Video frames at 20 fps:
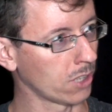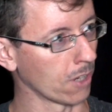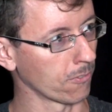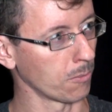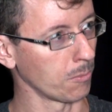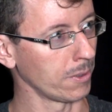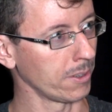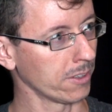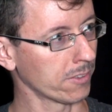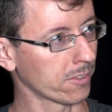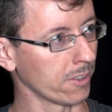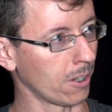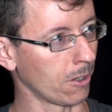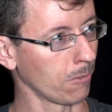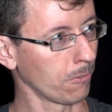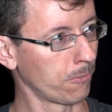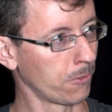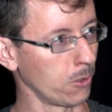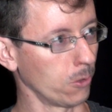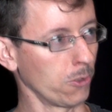government
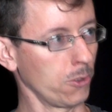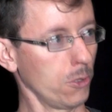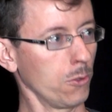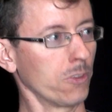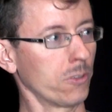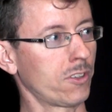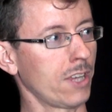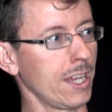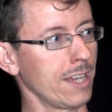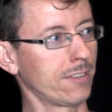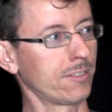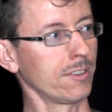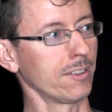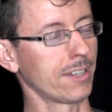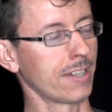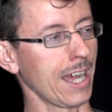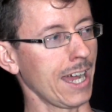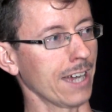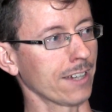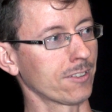itself. You know, the U.S. takes
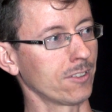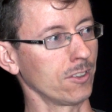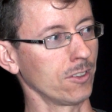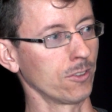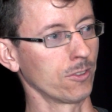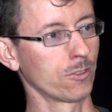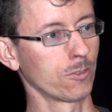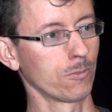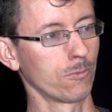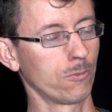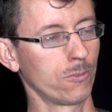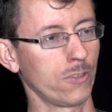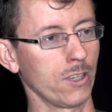in taxes,